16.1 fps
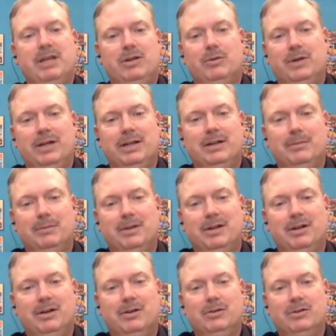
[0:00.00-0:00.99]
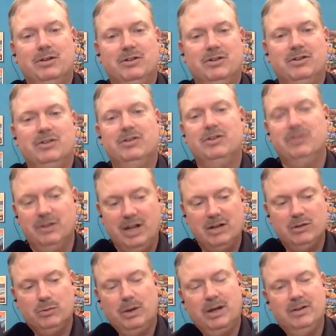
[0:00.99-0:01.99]
be doing them you know because this is
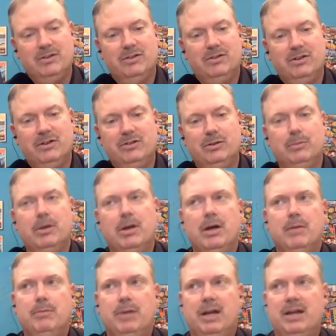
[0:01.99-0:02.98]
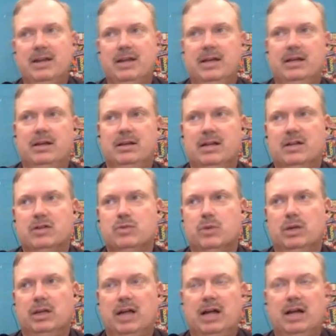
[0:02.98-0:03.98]
that's why it's a system but i think that's
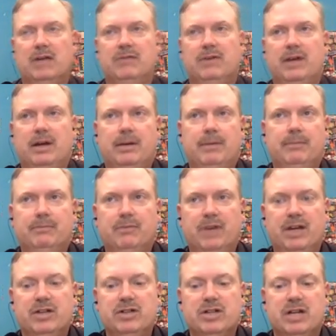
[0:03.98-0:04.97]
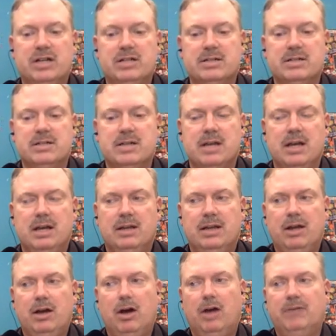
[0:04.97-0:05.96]
where a lot of um, franchises
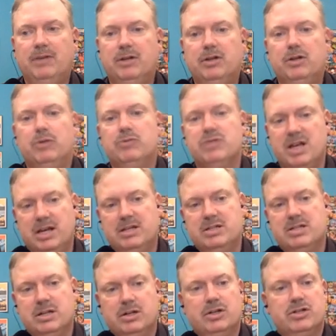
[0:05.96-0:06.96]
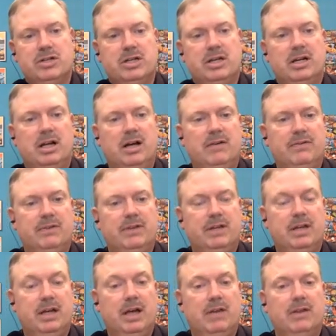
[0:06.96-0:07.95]
they often don't take seriously enough
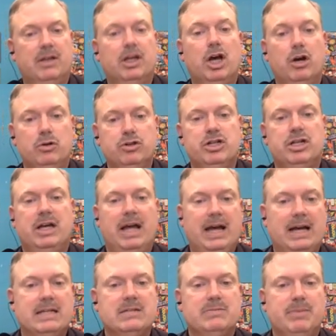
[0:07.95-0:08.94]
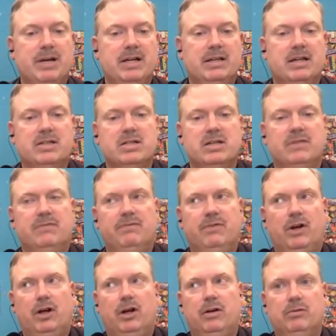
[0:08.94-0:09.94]
the uh, the coaching aspect that's
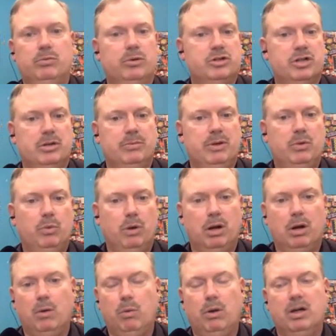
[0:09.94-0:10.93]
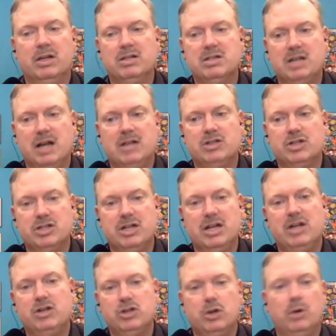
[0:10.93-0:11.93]
involved which can be one-on-one it's not just
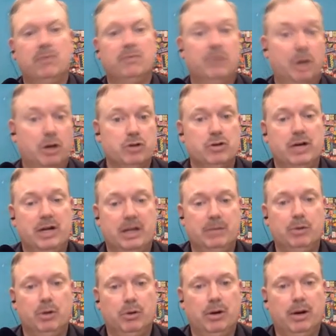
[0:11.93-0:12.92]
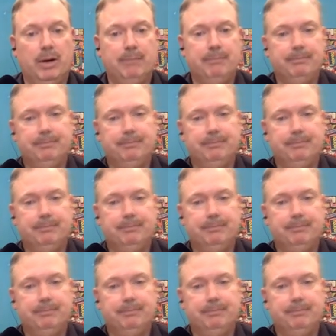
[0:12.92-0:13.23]
hey yeah. show up for our training program